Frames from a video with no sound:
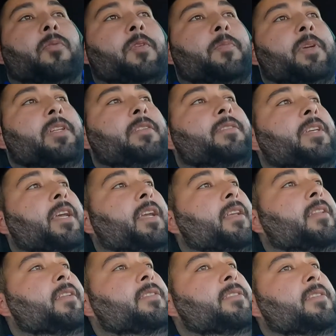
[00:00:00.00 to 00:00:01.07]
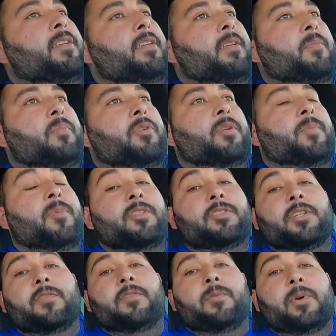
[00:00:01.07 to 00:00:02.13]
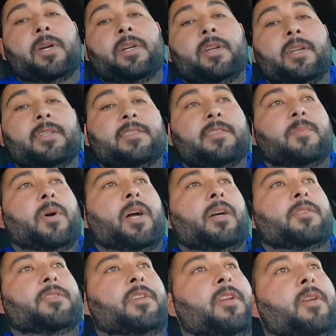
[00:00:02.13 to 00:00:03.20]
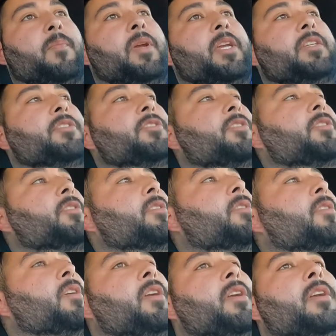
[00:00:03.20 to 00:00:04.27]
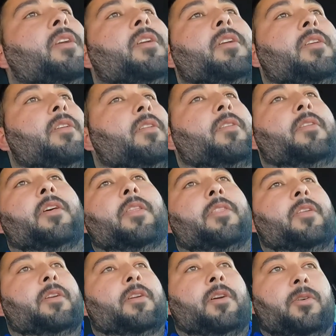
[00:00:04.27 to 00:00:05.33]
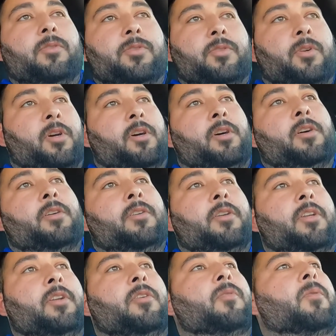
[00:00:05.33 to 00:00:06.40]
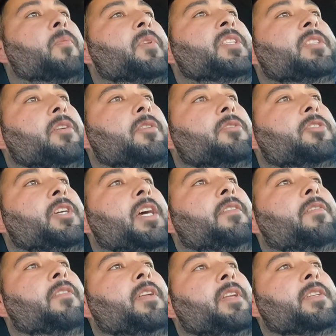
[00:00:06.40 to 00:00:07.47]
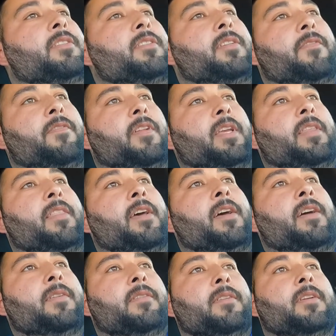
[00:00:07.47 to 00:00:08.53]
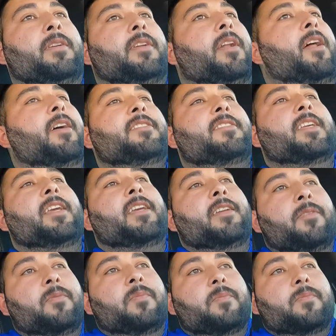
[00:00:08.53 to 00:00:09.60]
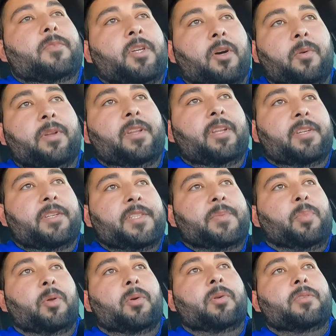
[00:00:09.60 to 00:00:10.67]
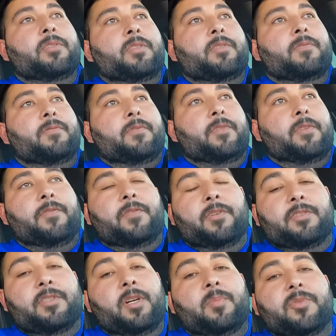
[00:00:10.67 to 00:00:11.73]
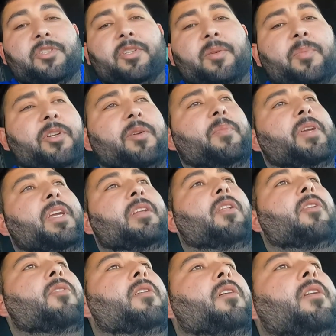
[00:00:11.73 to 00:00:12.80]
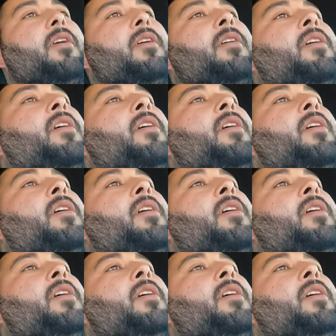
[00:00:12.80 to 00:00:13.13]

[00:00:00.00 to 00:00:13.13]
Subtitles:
we've been taking this thing pretty much everywhere to get some miles on it, make sure nothing goes wrong, you know, when we start traveling and stuff like that. Not saying towing the Explorers for the first couple is going to put a big load on it,